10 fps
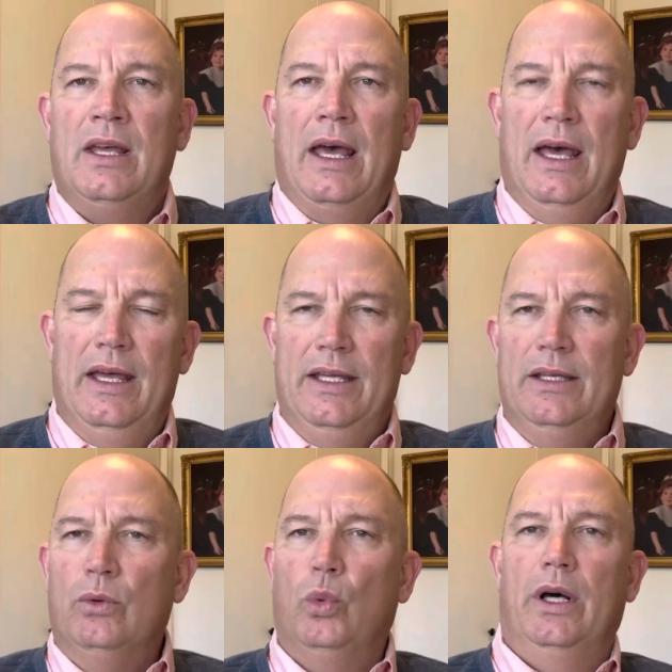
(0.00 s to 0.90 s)

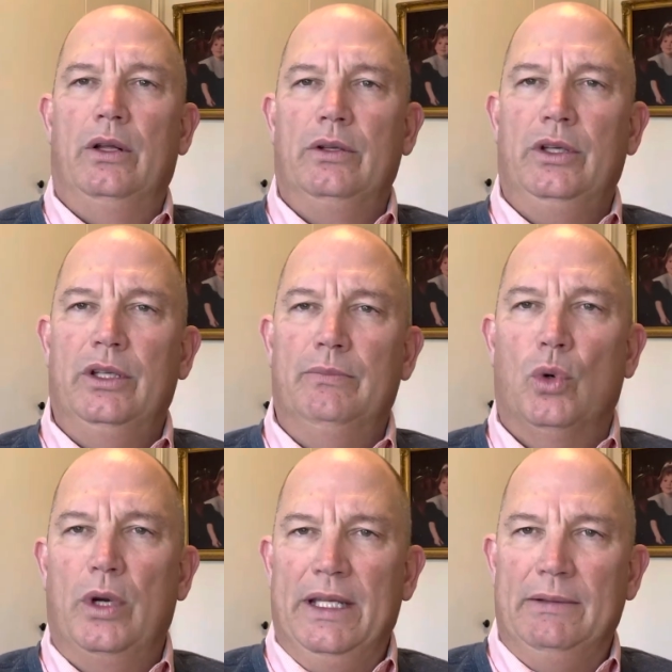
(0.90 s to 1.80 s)
Hey, well, good
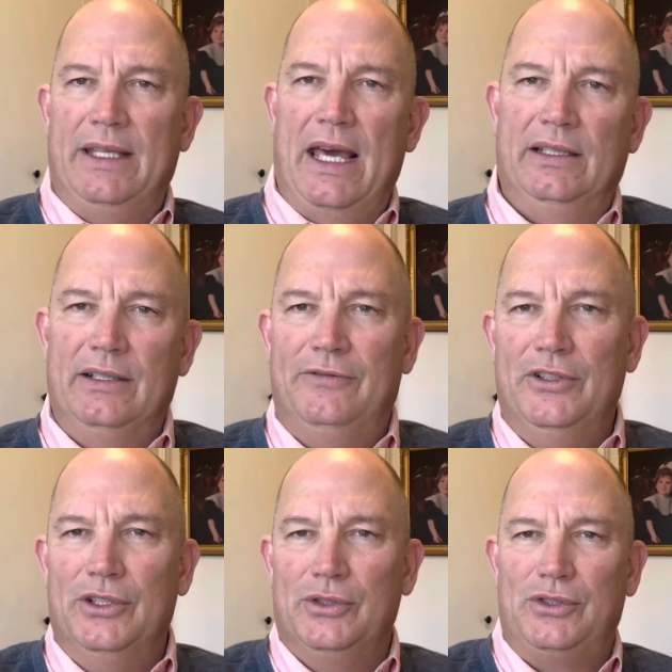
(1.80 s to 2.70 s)
morning, Catalina
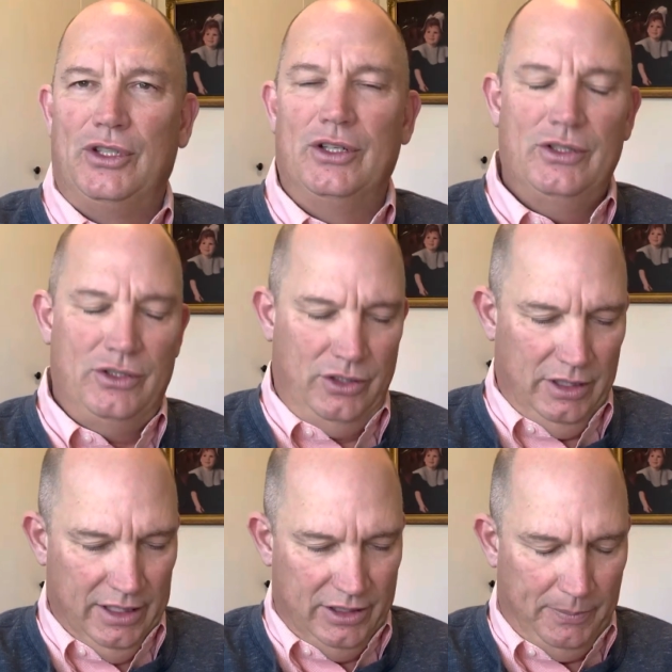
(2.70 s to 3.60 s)
Foothills Church.
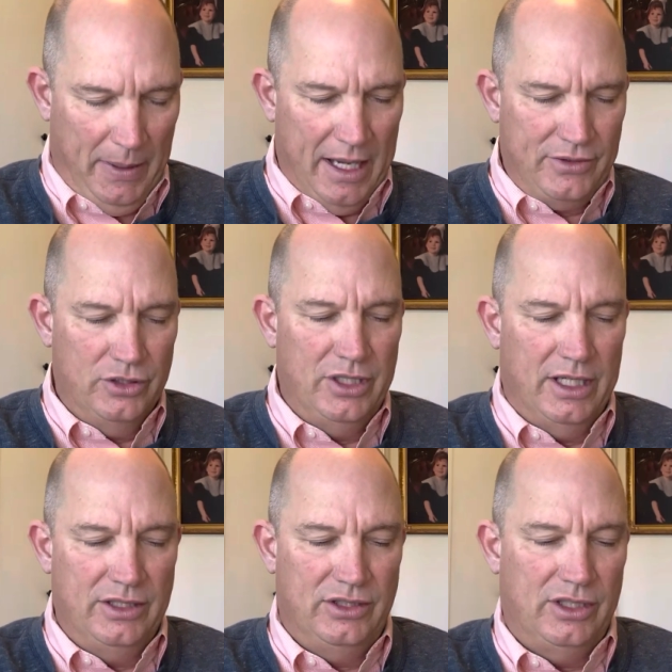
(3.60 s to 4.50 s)
It's Pastor
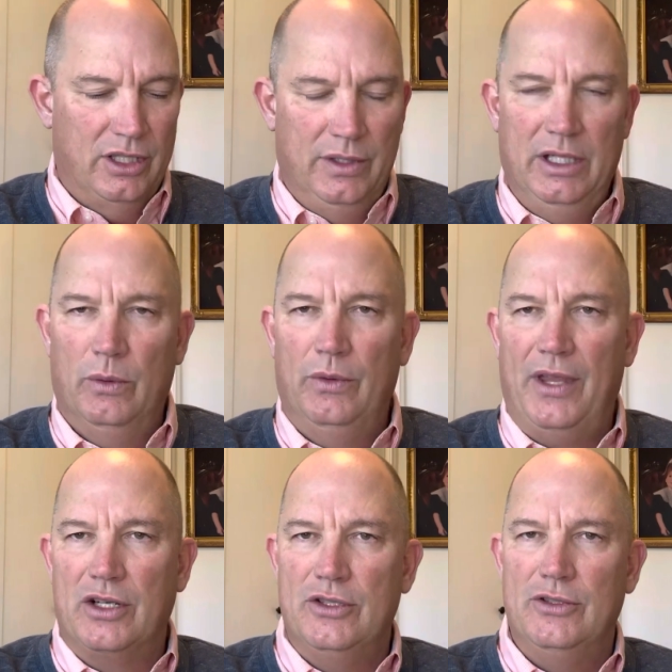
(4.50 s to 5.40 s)
John Stone here with
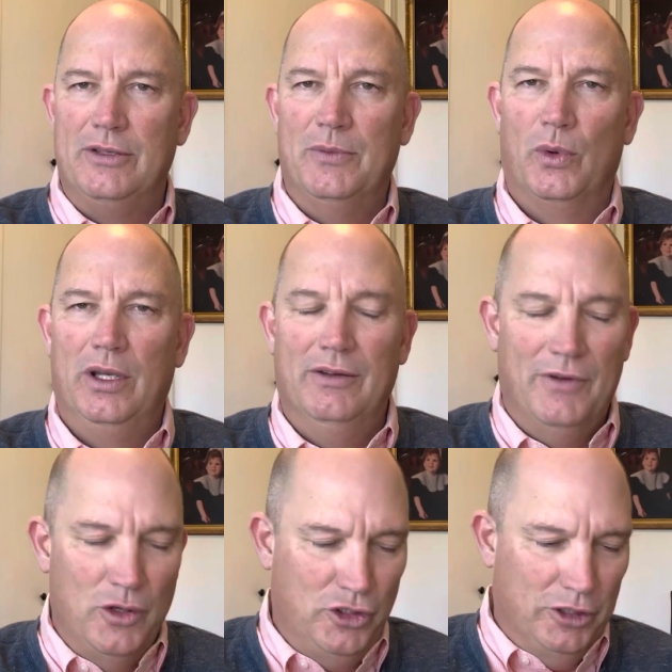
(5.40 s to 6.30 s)
our Tuesday morning
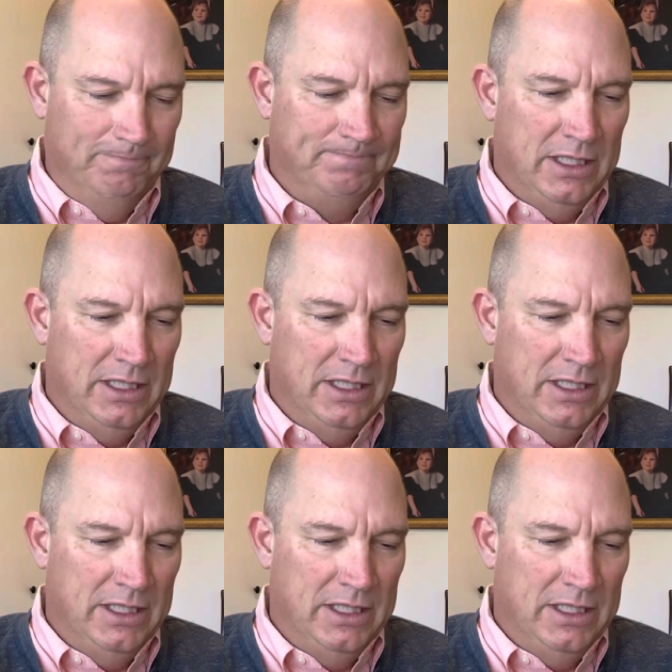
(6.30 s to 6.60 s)
devotion.